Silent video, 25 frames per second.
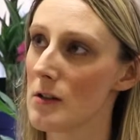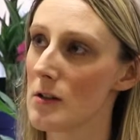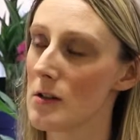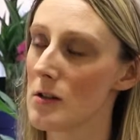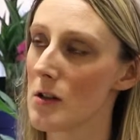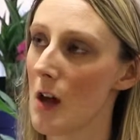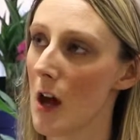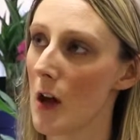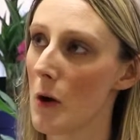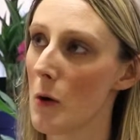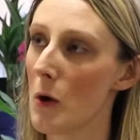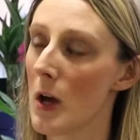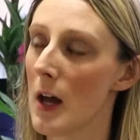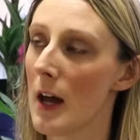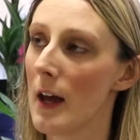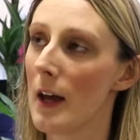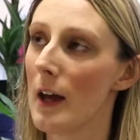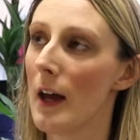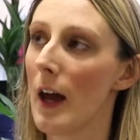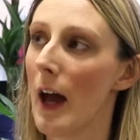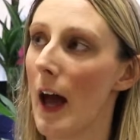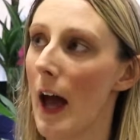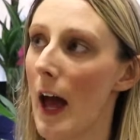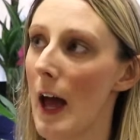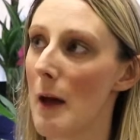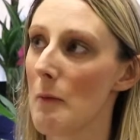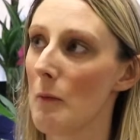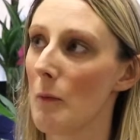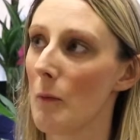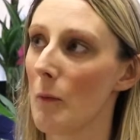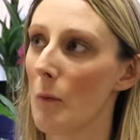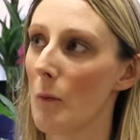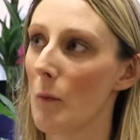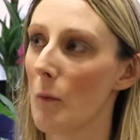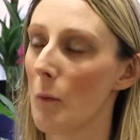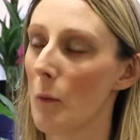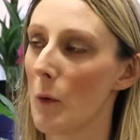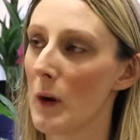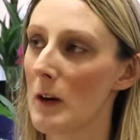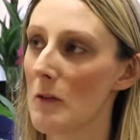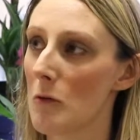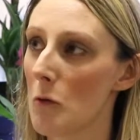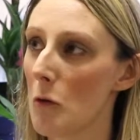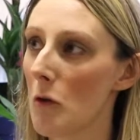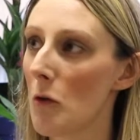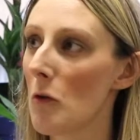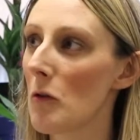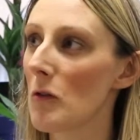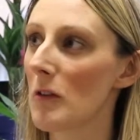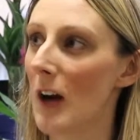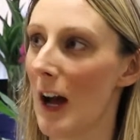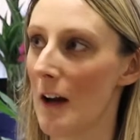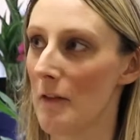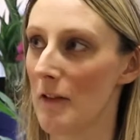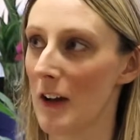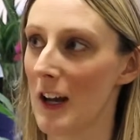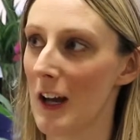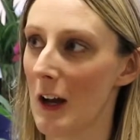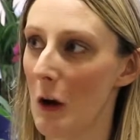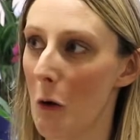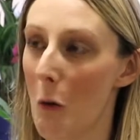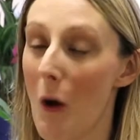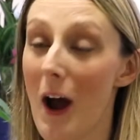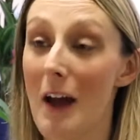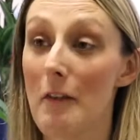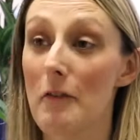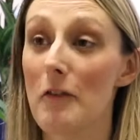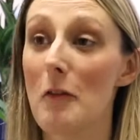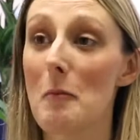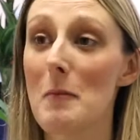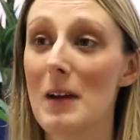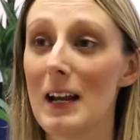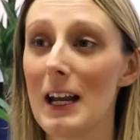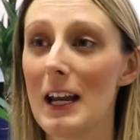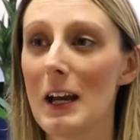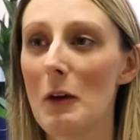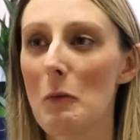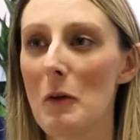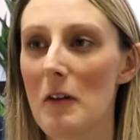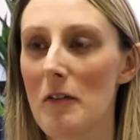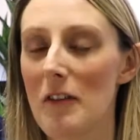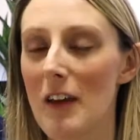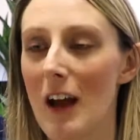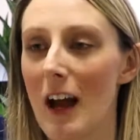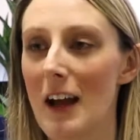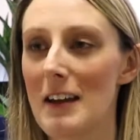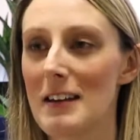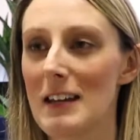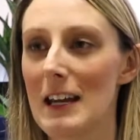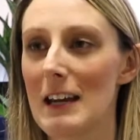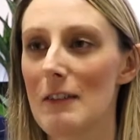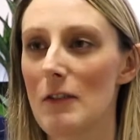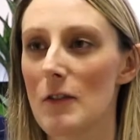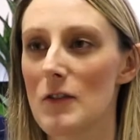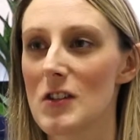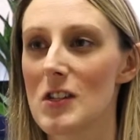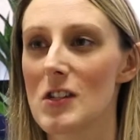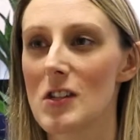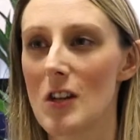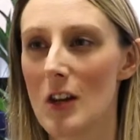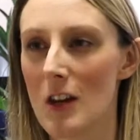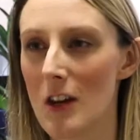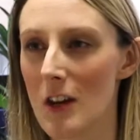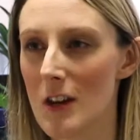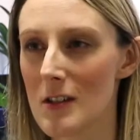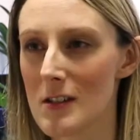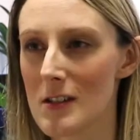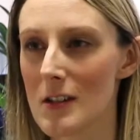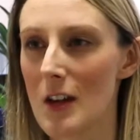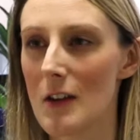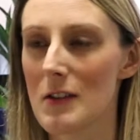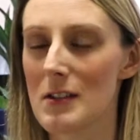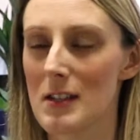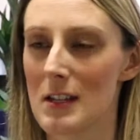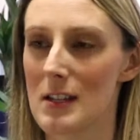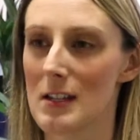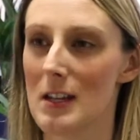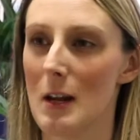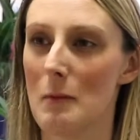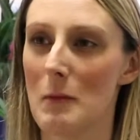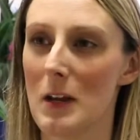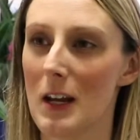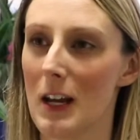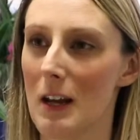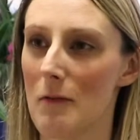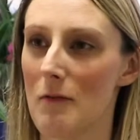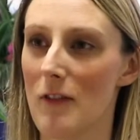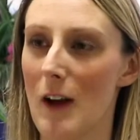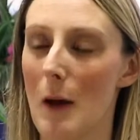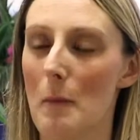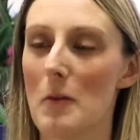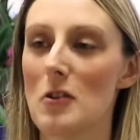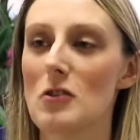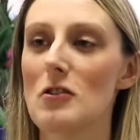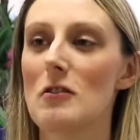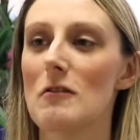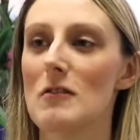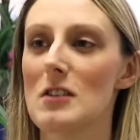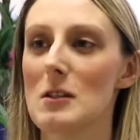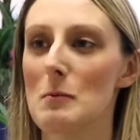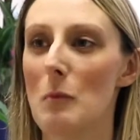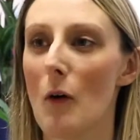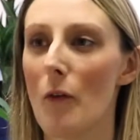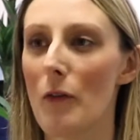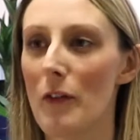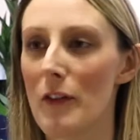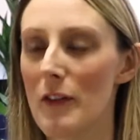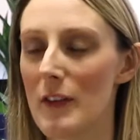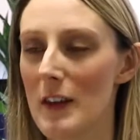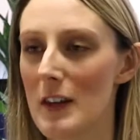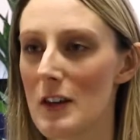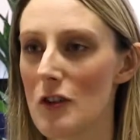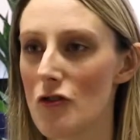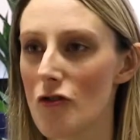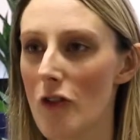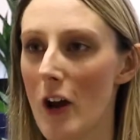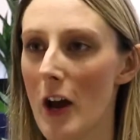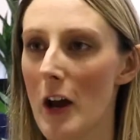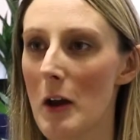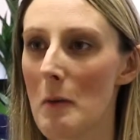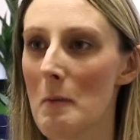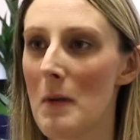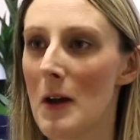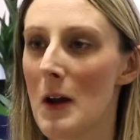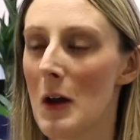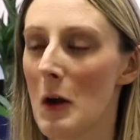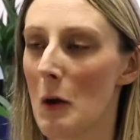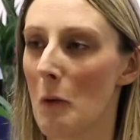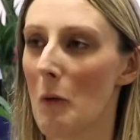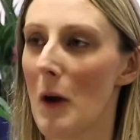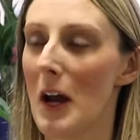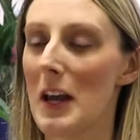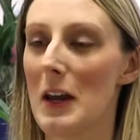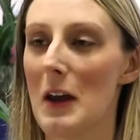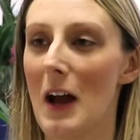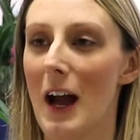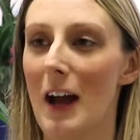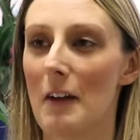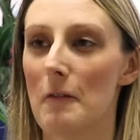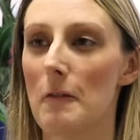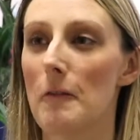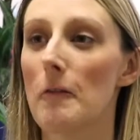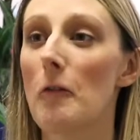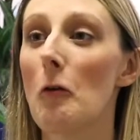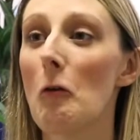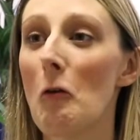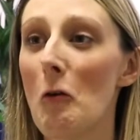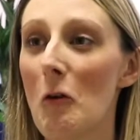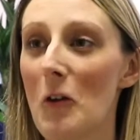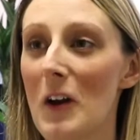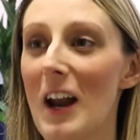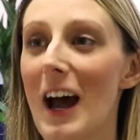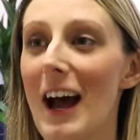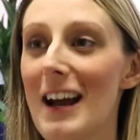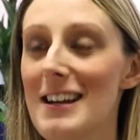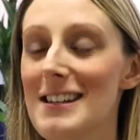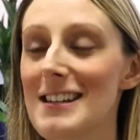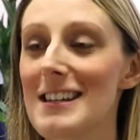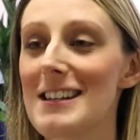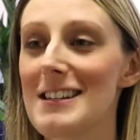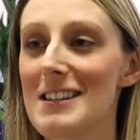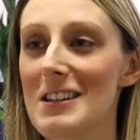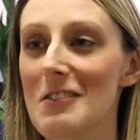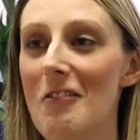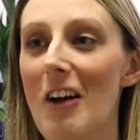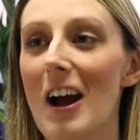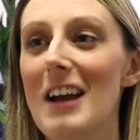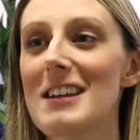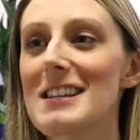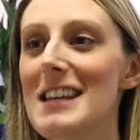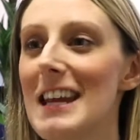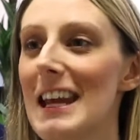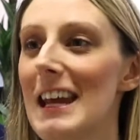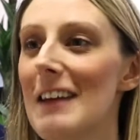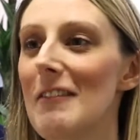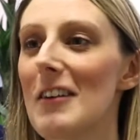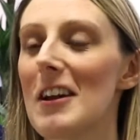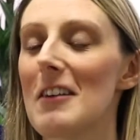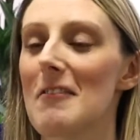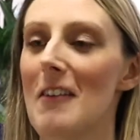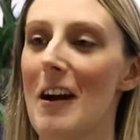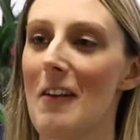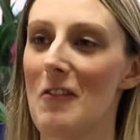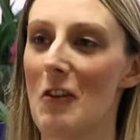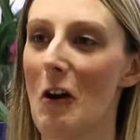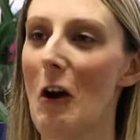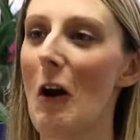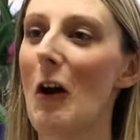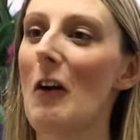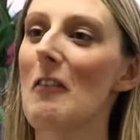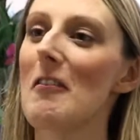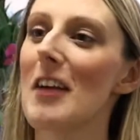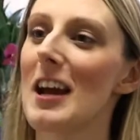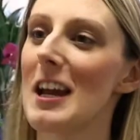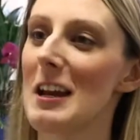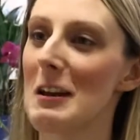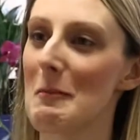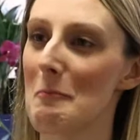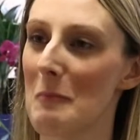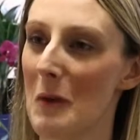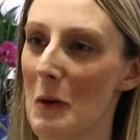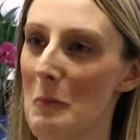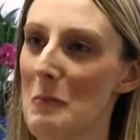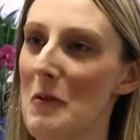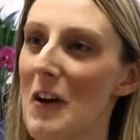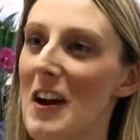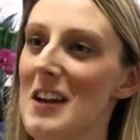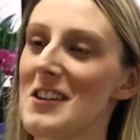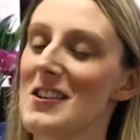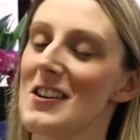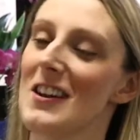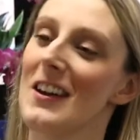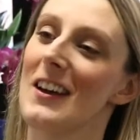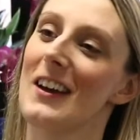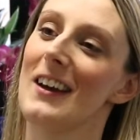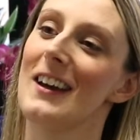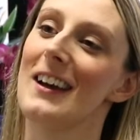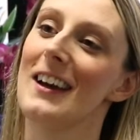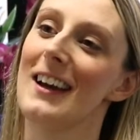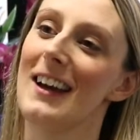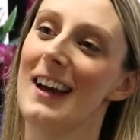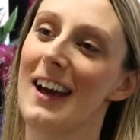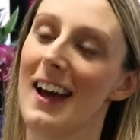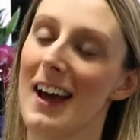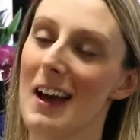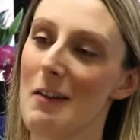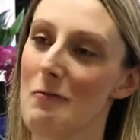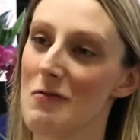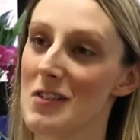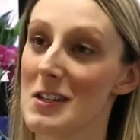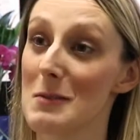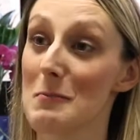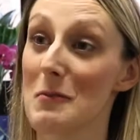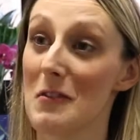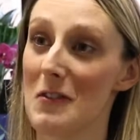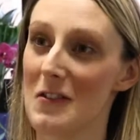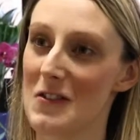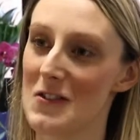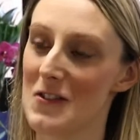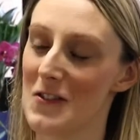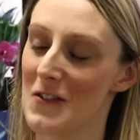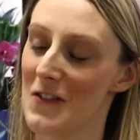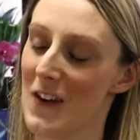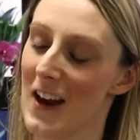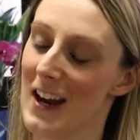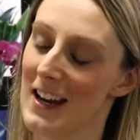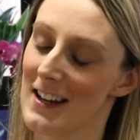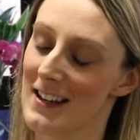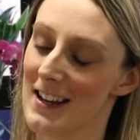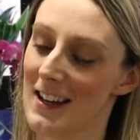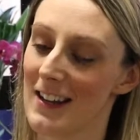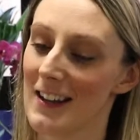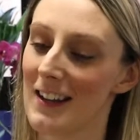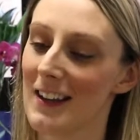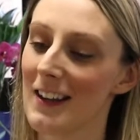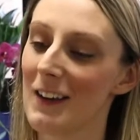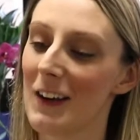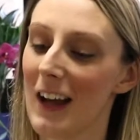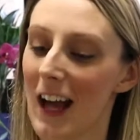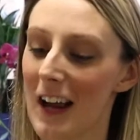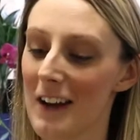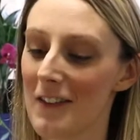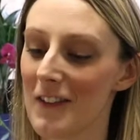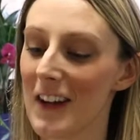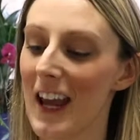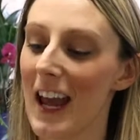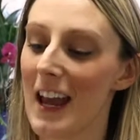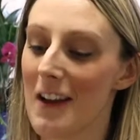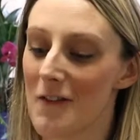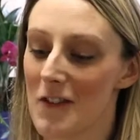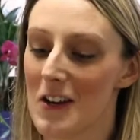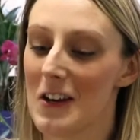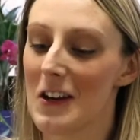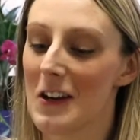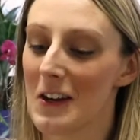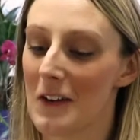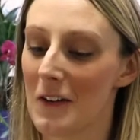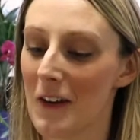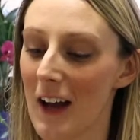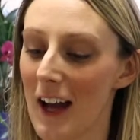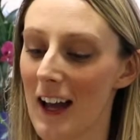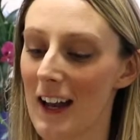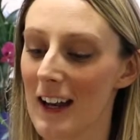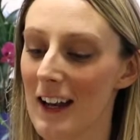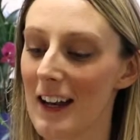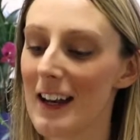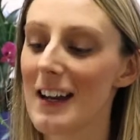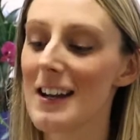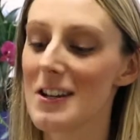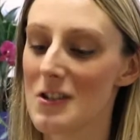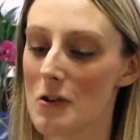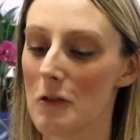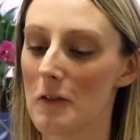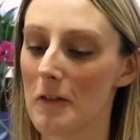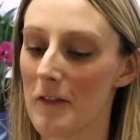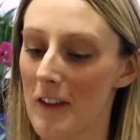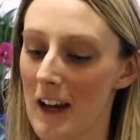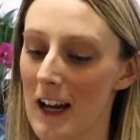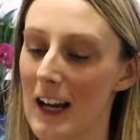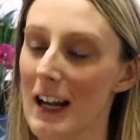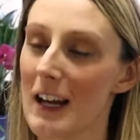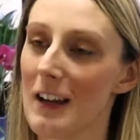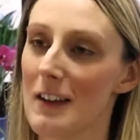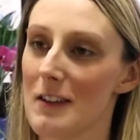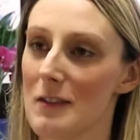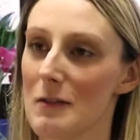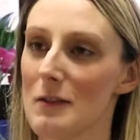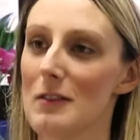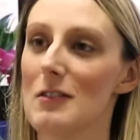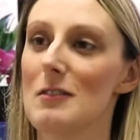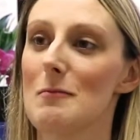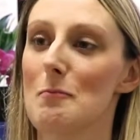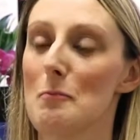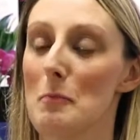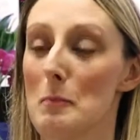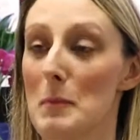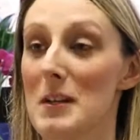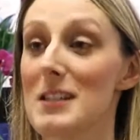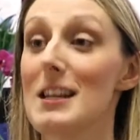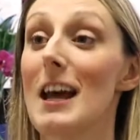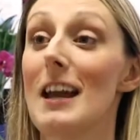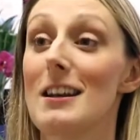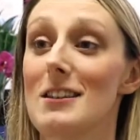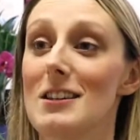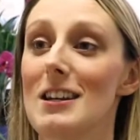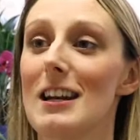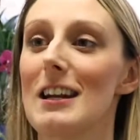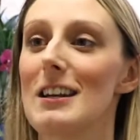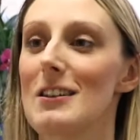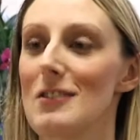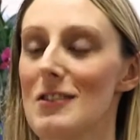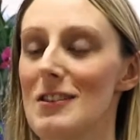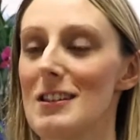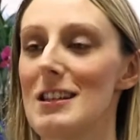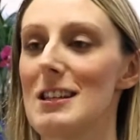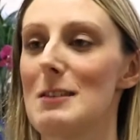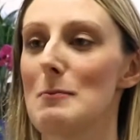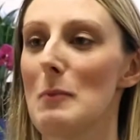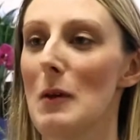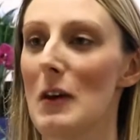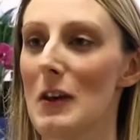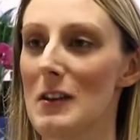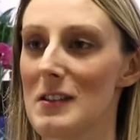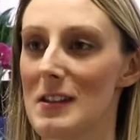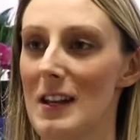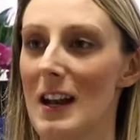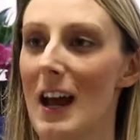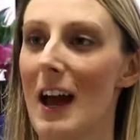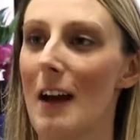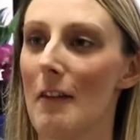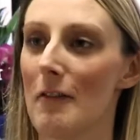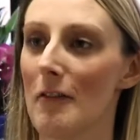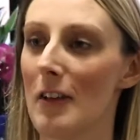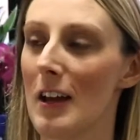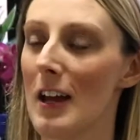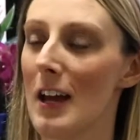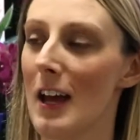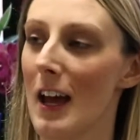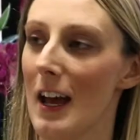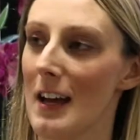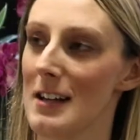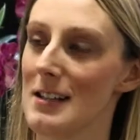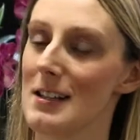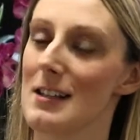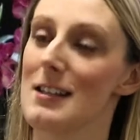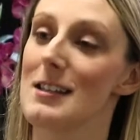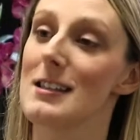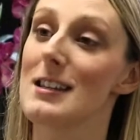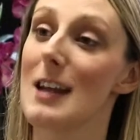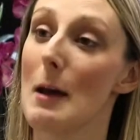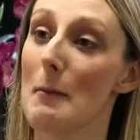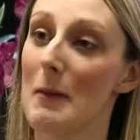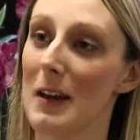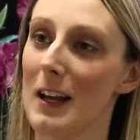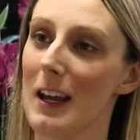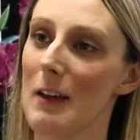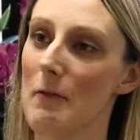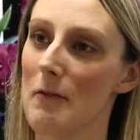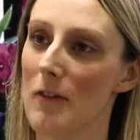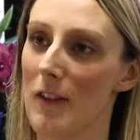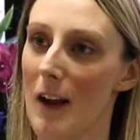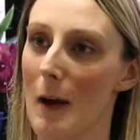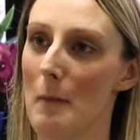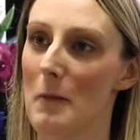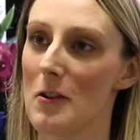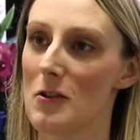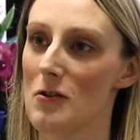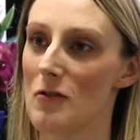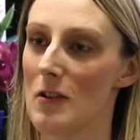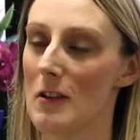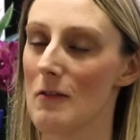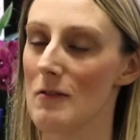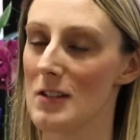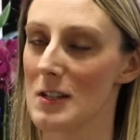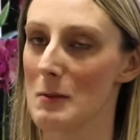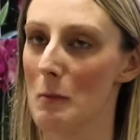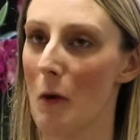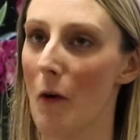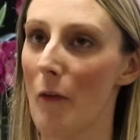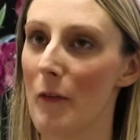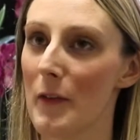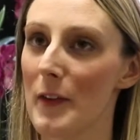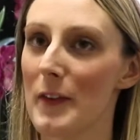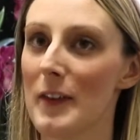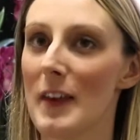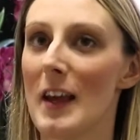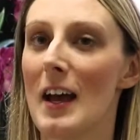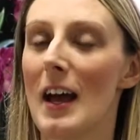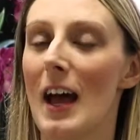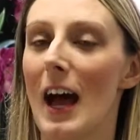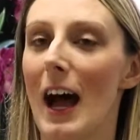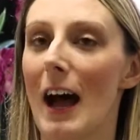So we're all, I think, quite familiar with the idea of SIRS, so systemic inflammatory response syndrome, where you had 4 nice easy criteria around heart rate, blood pressure and respiratory rate that kind of gave you an initial feeling as potentially does this person have a systemic inflammatory response,